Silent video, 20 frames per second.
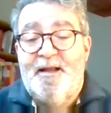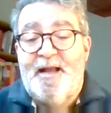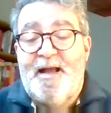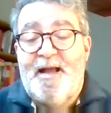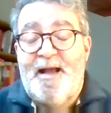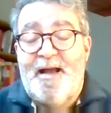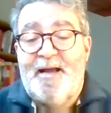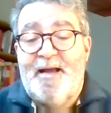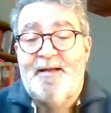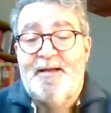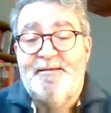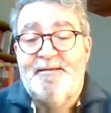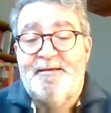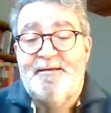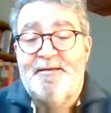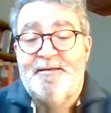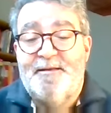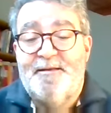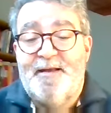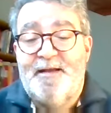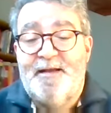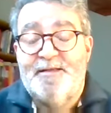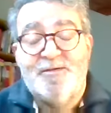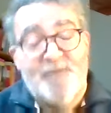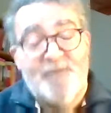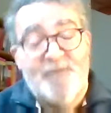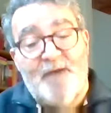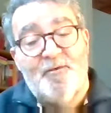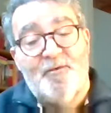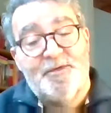And that
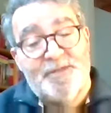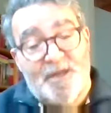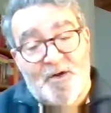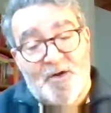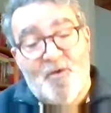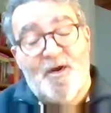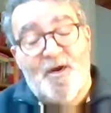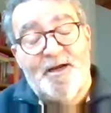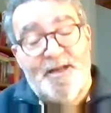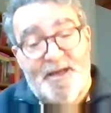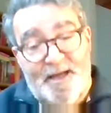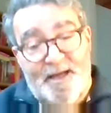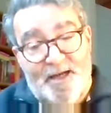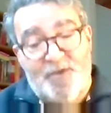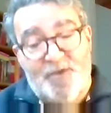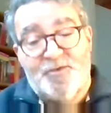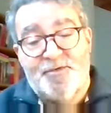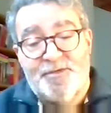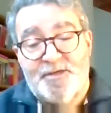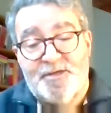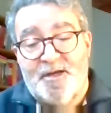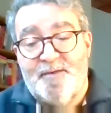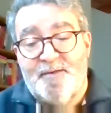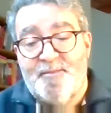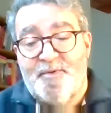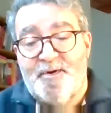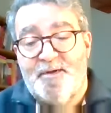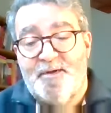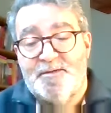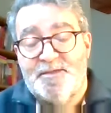was quite an interesting
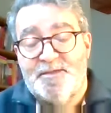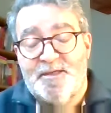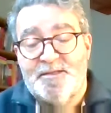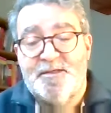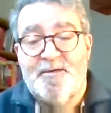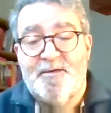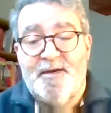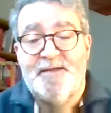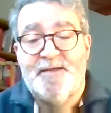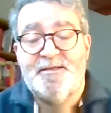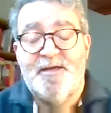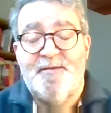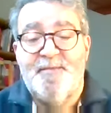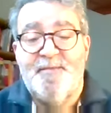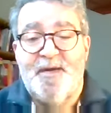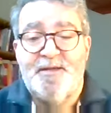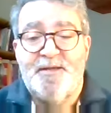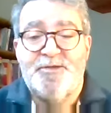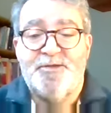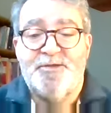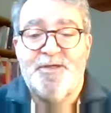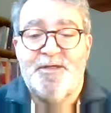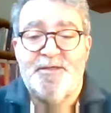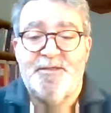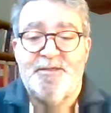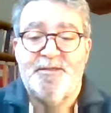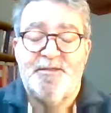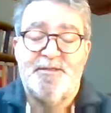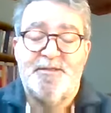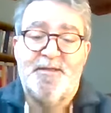process. So as I
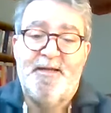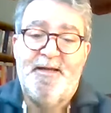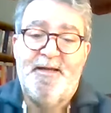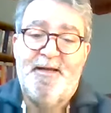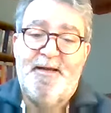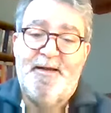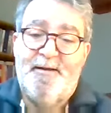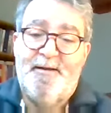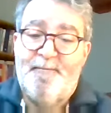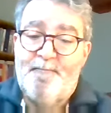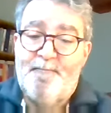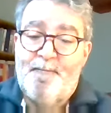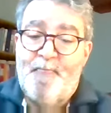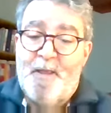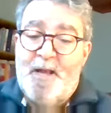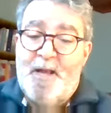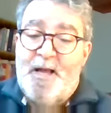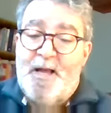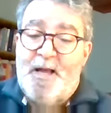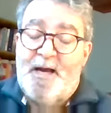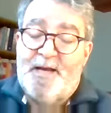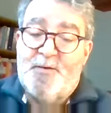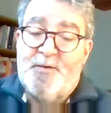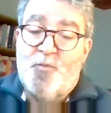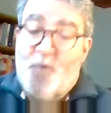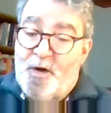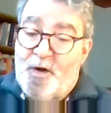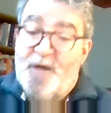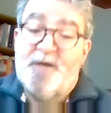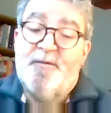mentioned, I'd
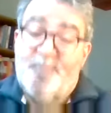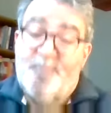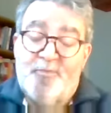worked